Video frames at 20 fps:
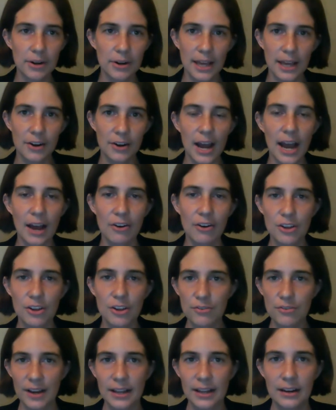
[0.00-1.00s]
a lot, or how do
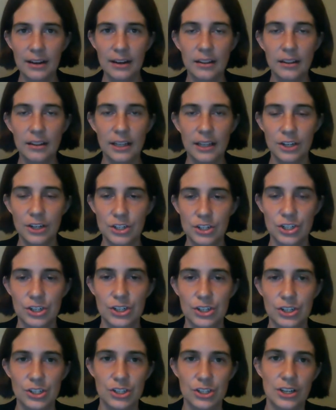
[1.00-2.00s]
you find
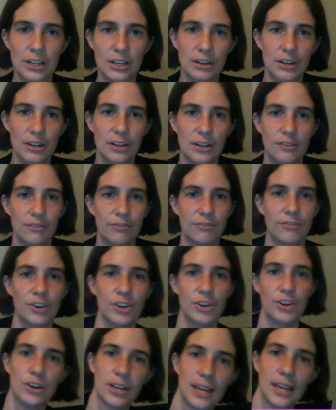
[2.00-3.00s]
literature for
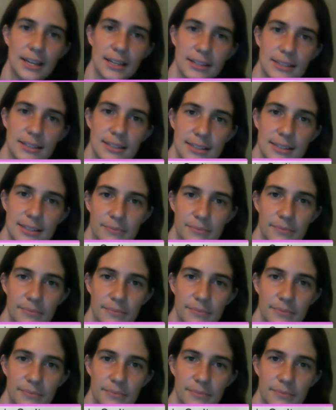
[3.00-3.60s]
your kids?